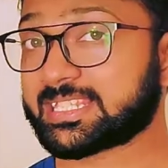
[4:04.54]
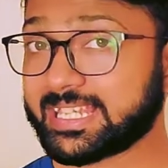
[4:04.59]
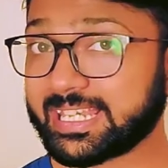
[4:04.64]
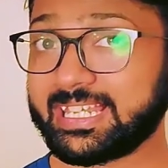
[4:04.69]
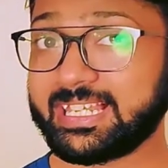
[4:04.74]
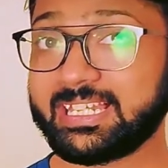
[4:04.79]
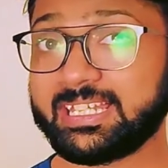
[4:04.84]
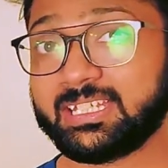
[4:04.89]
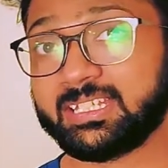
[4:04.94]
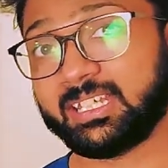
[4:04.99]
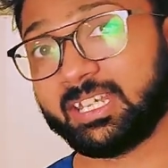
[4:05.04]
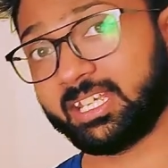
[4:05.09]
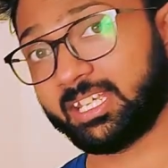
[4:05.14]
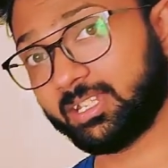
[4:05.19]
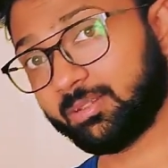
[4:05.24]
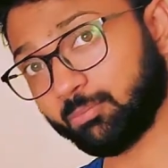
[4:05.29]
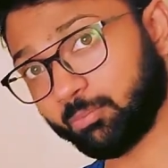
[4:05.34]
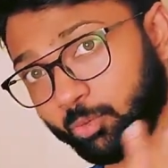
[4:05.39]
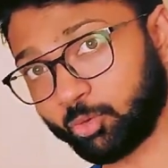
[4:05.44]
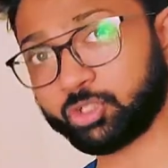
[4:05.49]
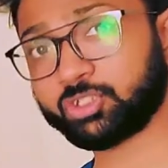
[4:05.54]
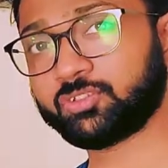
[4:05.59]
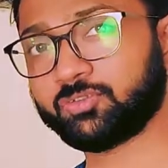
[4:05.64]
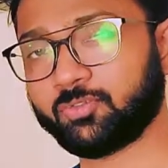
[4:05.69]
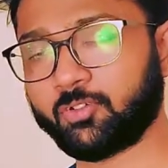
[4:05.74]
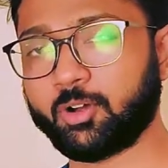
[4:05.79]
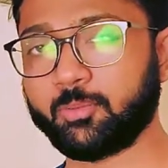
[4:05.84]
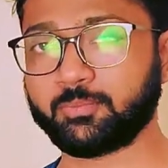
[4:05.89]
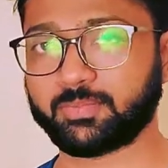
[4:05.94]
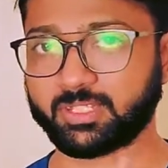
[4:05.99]
Scaling in
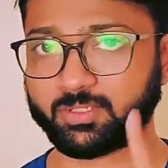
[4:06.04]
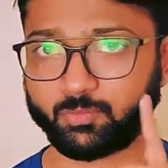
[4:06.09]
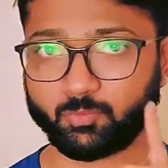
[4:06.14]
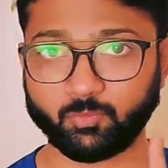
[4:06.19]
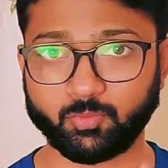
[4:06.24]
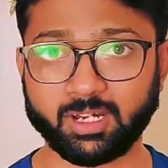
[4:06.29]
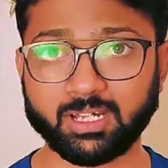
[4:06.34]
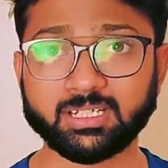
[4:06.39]
both forms.